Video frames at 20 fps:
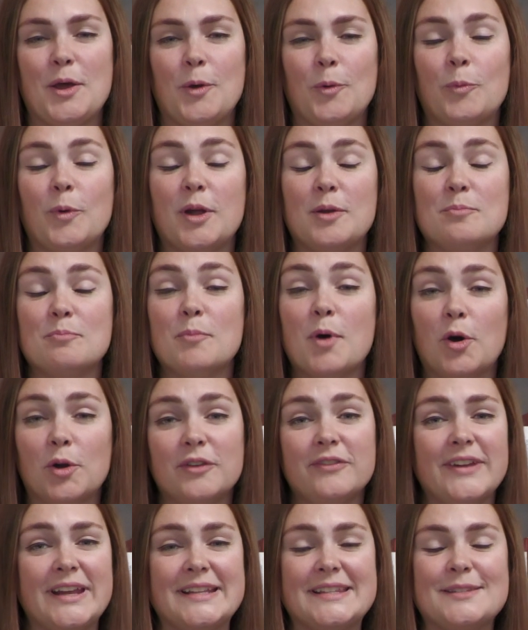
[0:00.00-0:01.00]
What
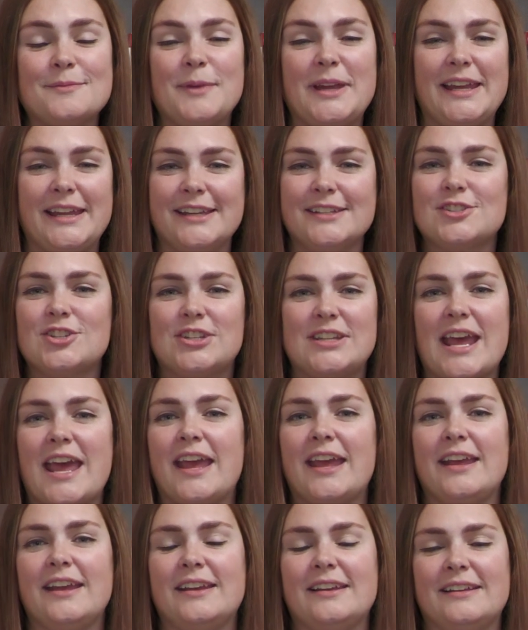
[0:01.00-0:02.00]
motivates me each
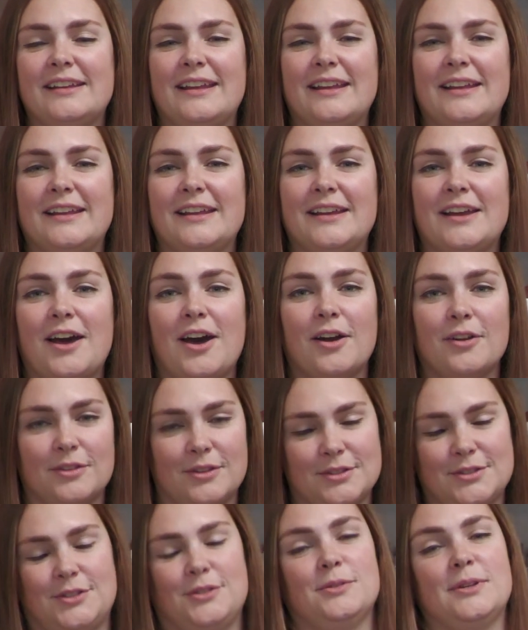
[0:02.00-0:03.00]
day are
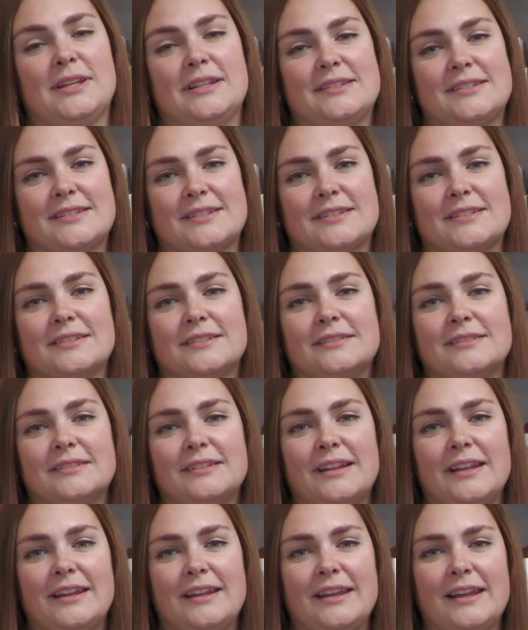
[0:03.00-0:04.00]
the students.
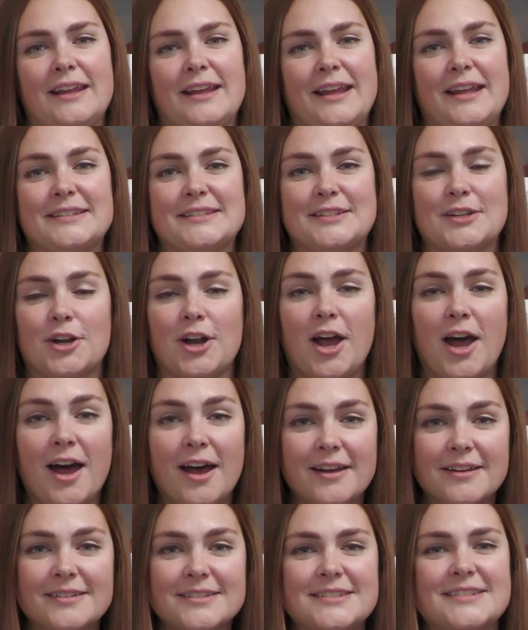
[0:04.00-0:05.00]
It's their
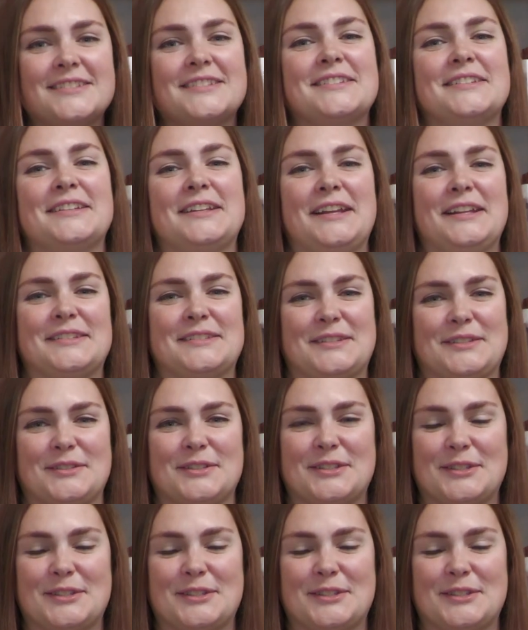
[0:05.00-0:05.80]
hugs, it's their